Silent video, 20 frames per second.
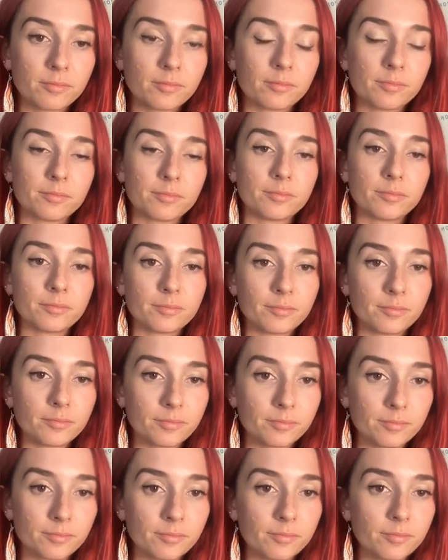
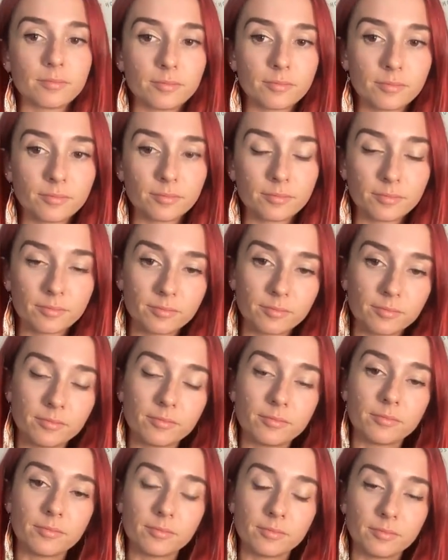
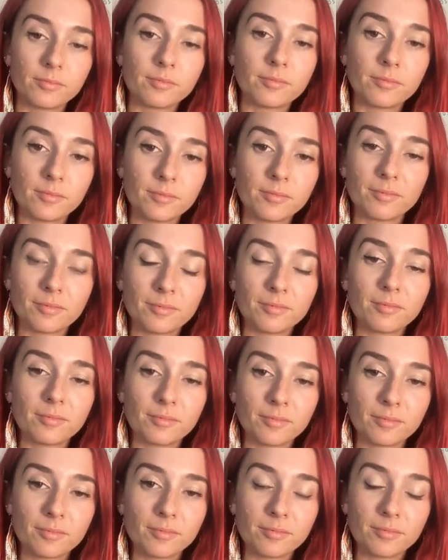
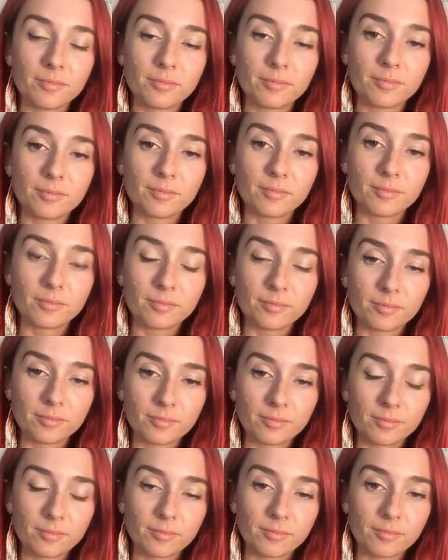
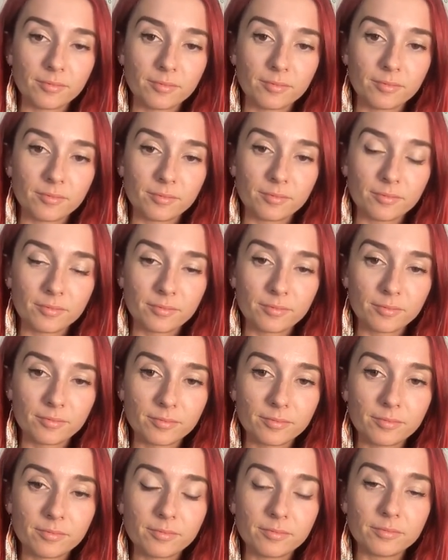
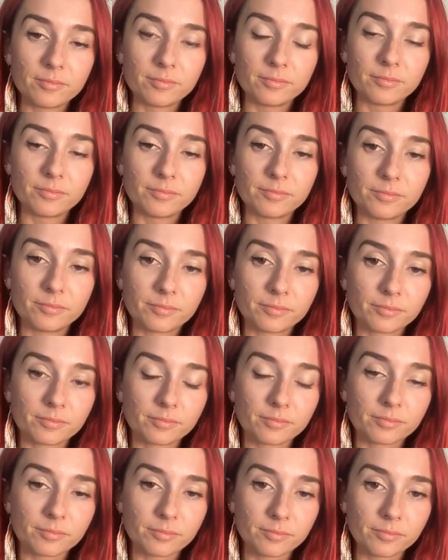
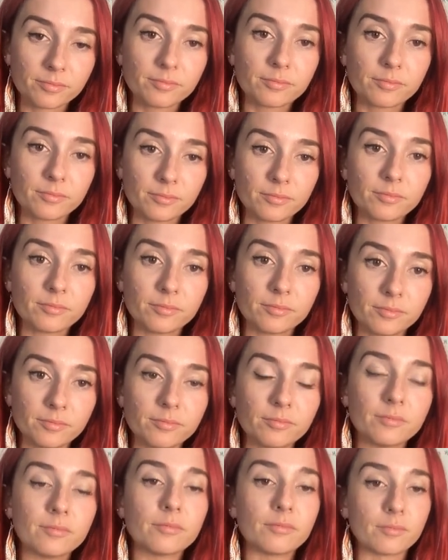
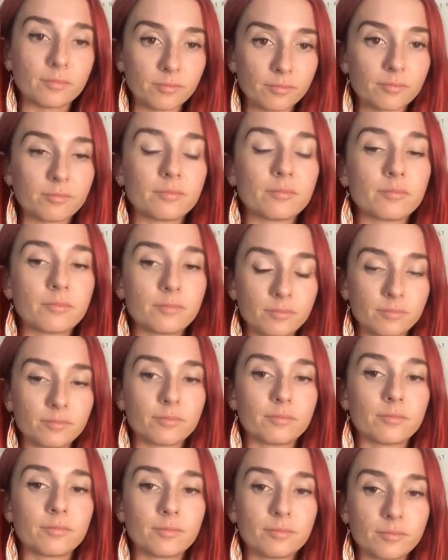This person isn't speaking.